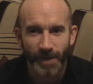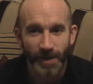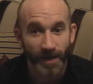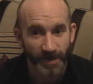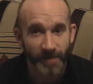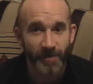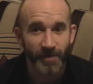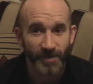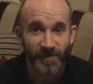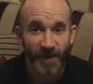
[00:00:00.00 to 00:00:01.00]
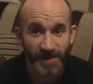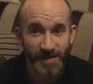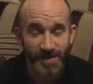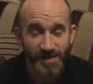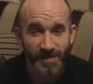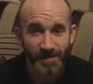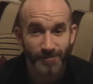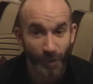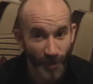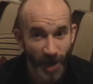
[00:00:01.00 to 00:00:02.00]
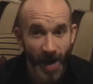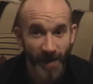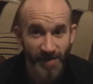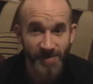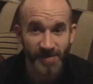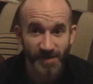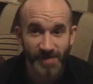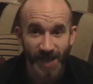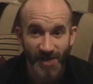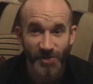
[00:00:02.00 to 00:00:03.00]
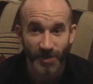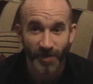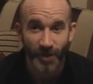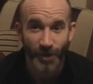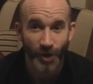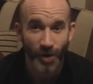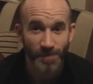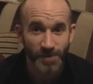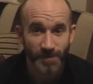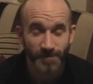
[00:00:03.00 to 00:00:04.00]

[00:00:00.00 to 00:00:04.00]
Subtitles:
And the fact is, Moriarty is actually the third Holmes.